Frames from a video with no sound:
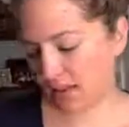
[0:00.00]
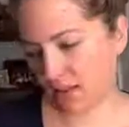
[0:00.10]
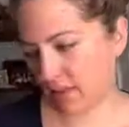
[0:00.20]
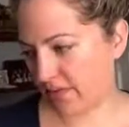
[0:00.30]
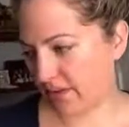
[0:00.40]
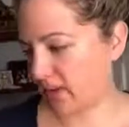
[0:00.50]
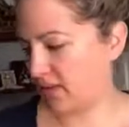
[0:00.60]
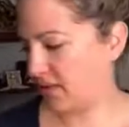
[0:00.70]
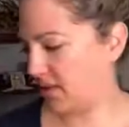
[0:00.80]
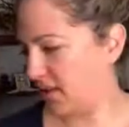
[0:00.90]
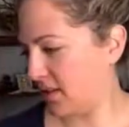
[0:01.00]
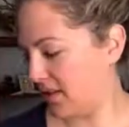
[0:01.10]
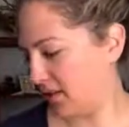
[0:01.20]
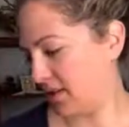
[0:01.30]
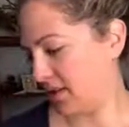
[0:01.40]
love it.
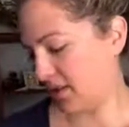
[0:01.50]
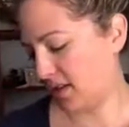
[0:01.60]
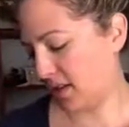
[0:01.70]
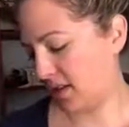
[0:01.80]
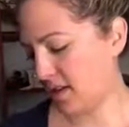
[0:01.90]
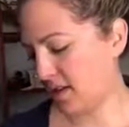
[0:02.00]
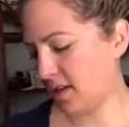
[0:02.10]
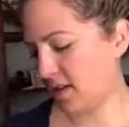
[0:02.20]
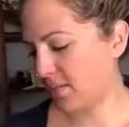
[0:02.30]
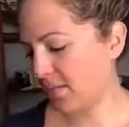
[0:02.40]
And then